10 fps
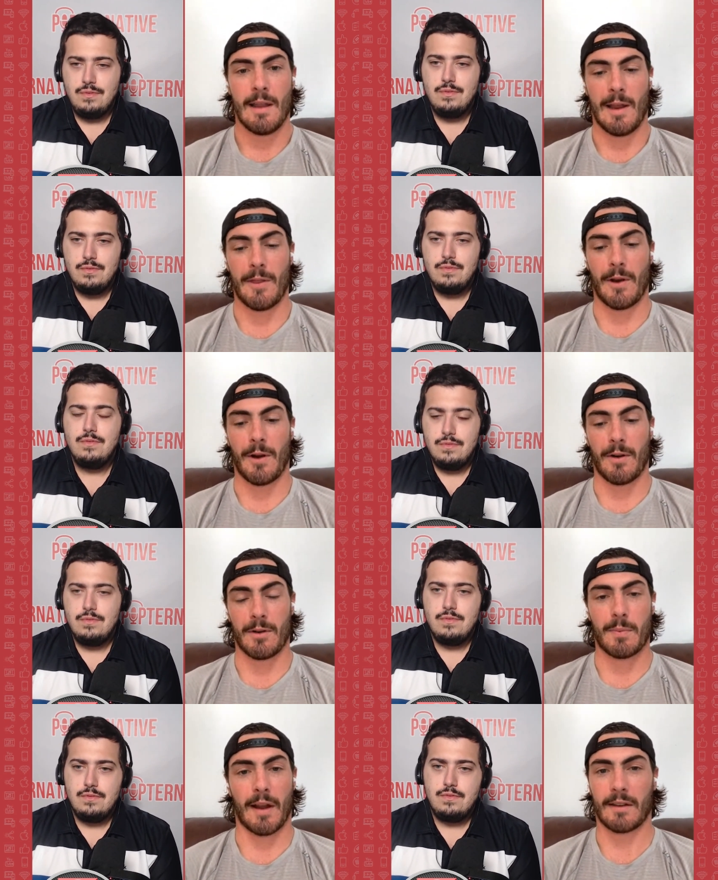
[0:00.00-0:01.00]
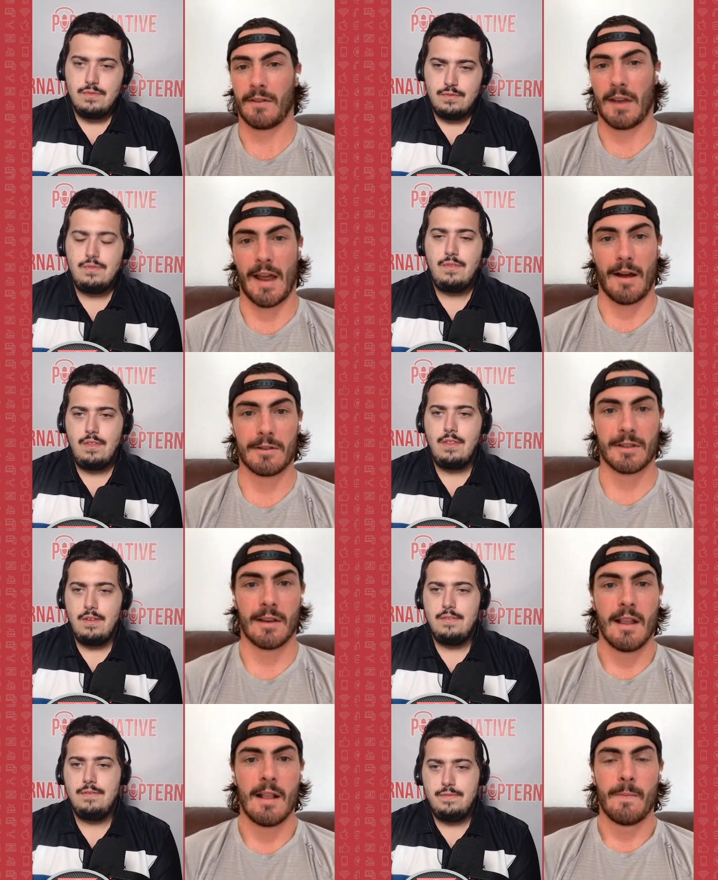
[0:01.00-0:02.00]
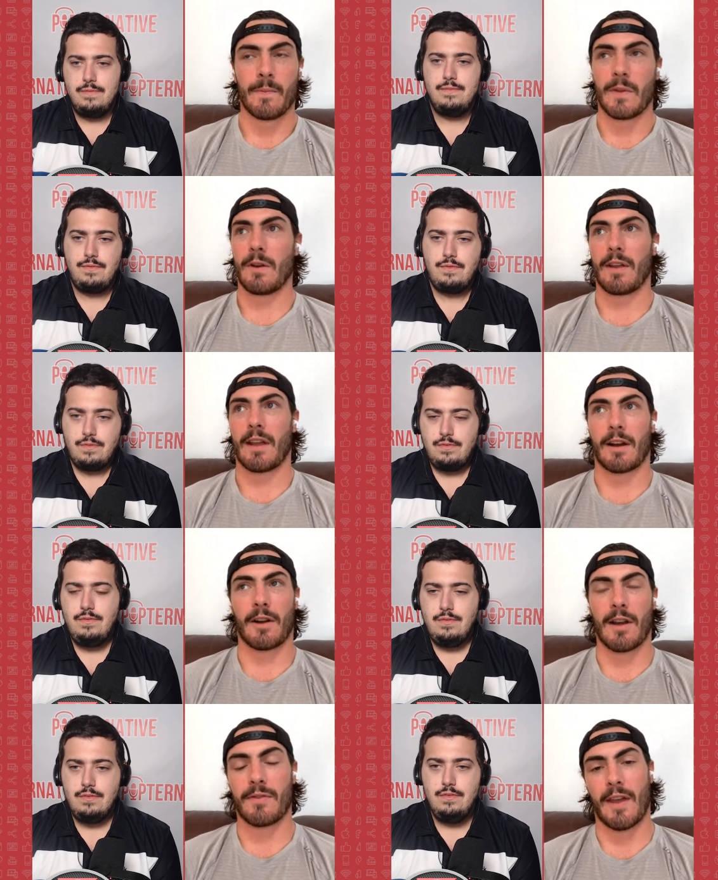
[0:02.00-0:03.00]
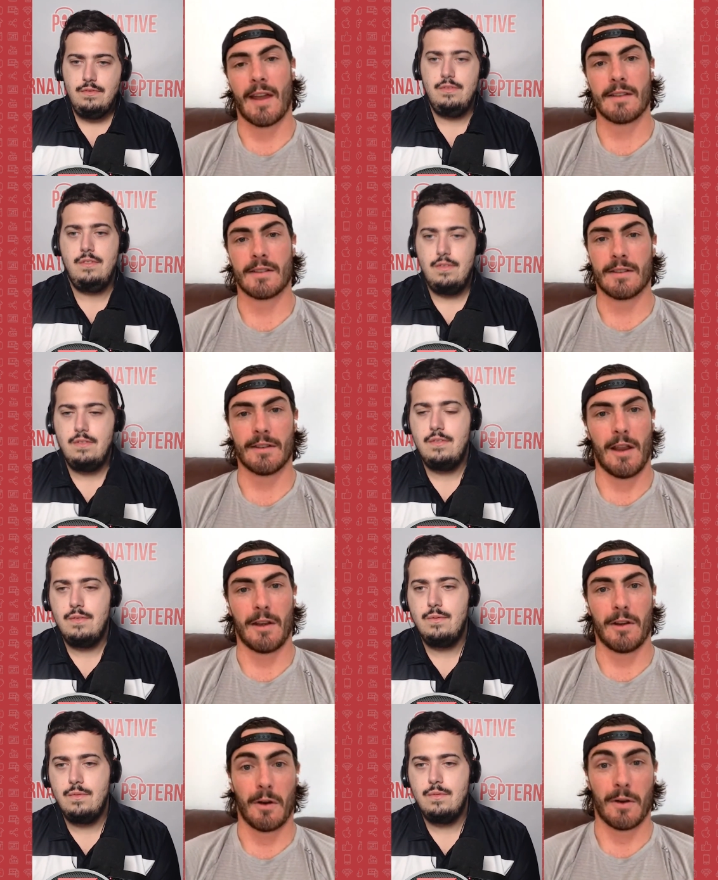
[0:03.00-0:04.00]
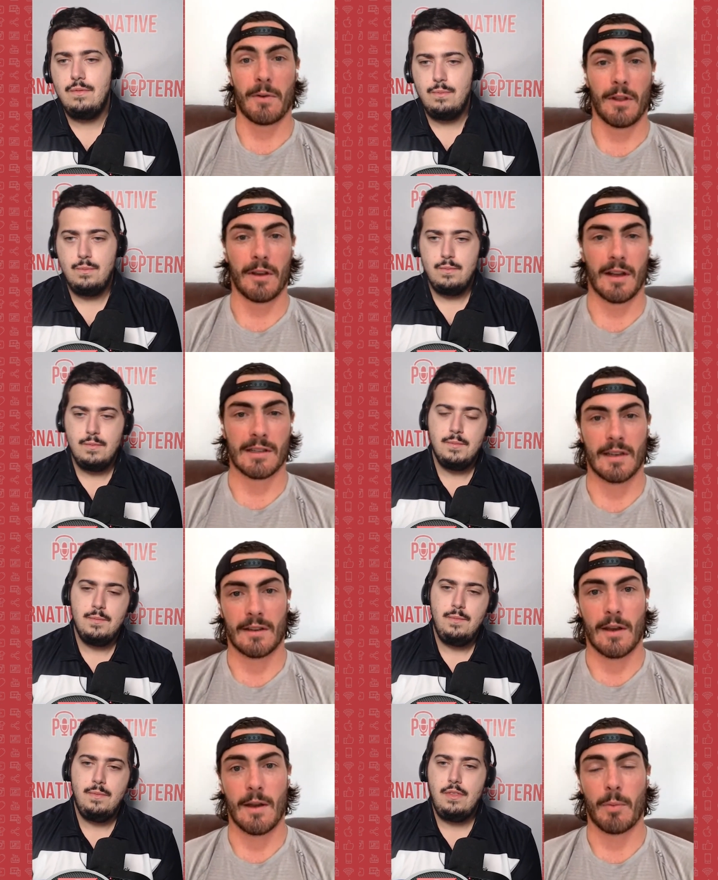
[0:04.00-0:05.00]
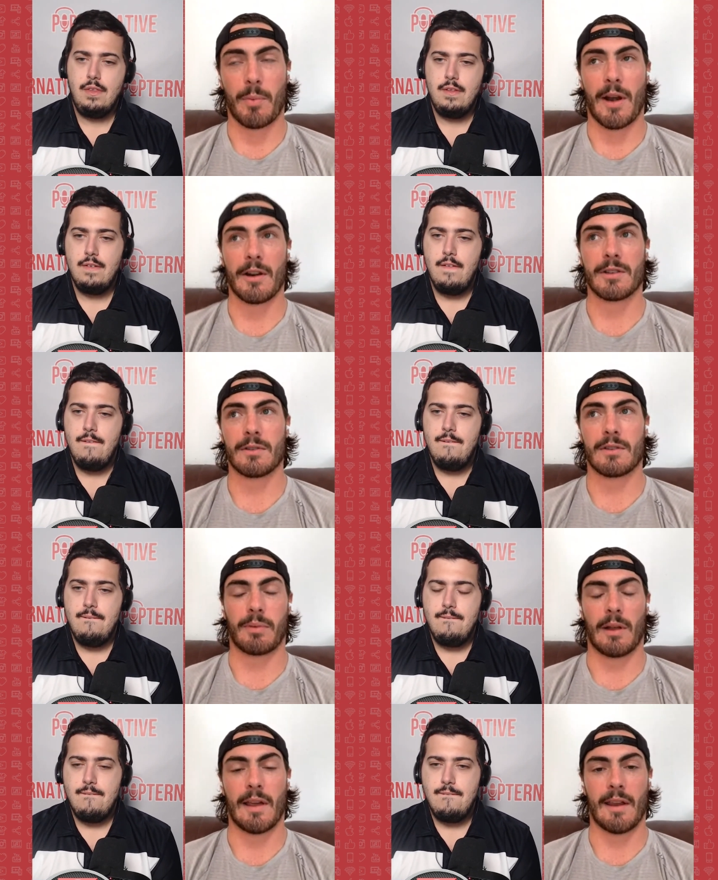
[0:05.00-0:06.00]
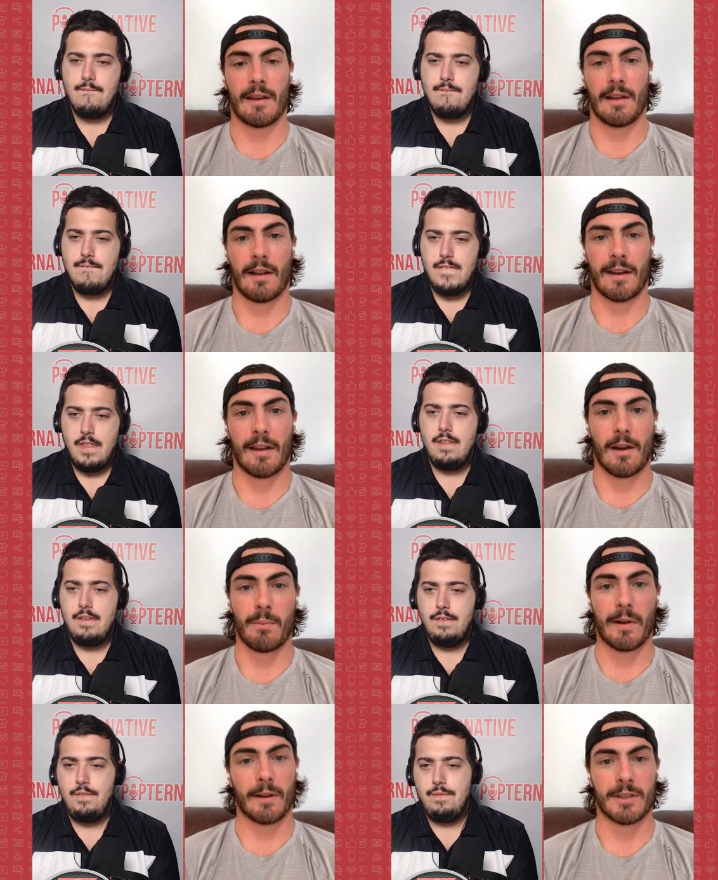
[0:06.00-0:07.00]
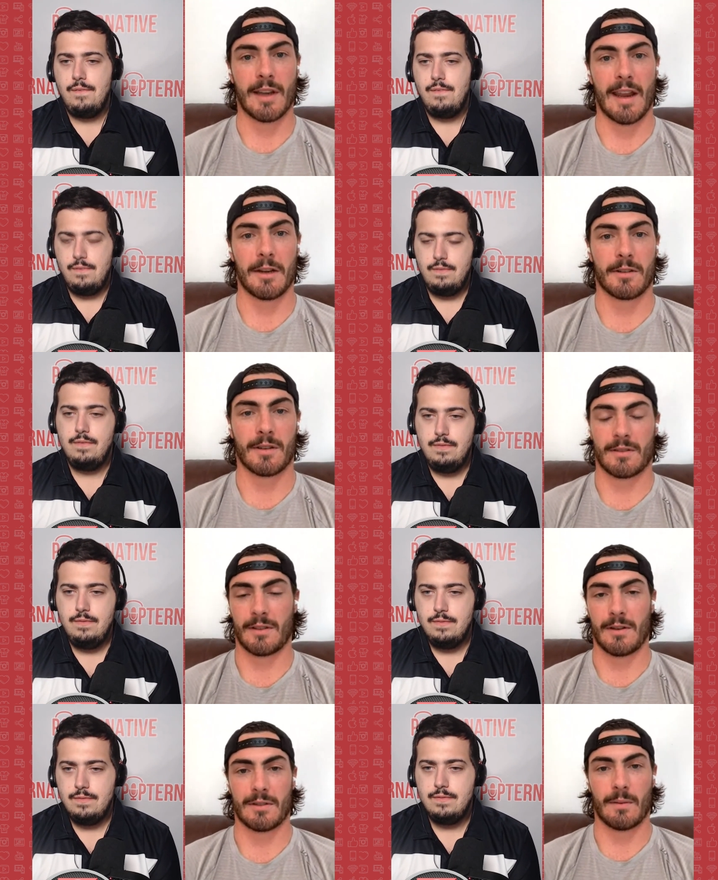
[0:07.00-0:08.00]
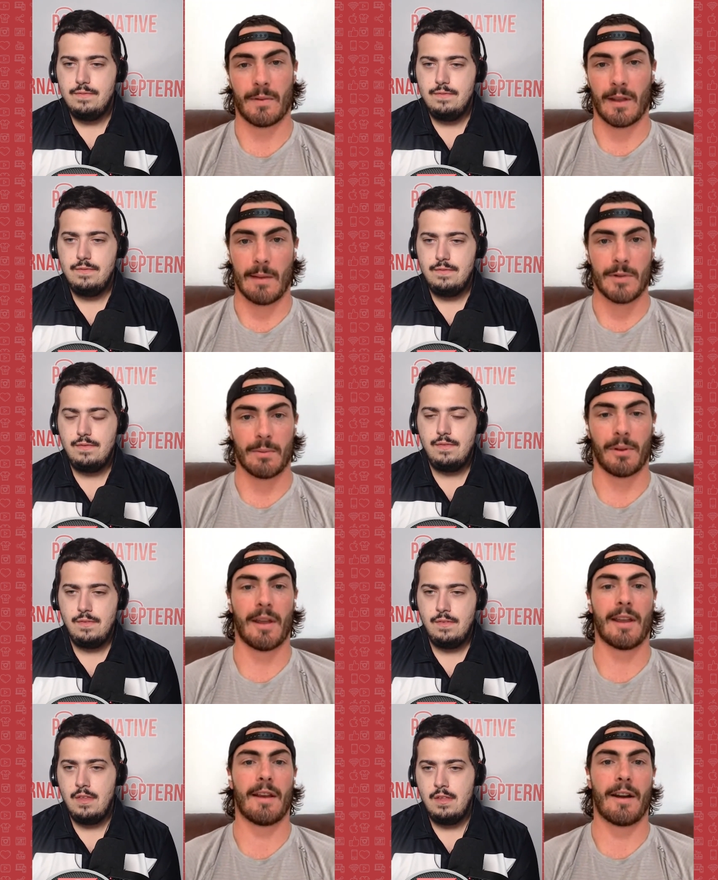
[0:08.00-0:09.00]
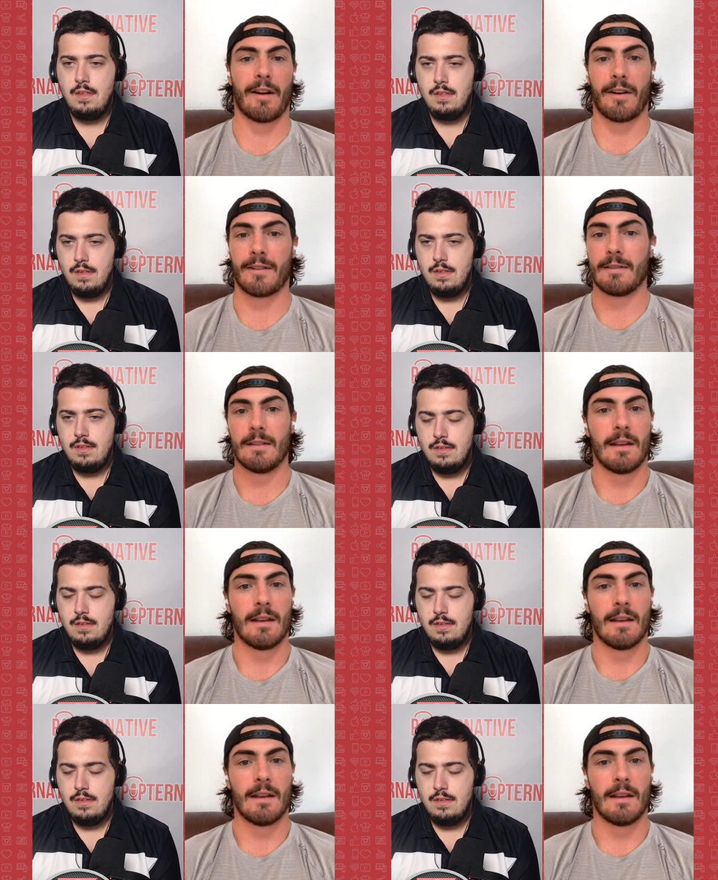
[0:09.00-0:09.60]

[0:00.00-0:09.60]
Speaker 1: in their respective towns. And, you know, they got great fans and, and, you know, it really does, it, it prepares you to play like on a bigger stage. Cause you know, some of the games you're playing there are,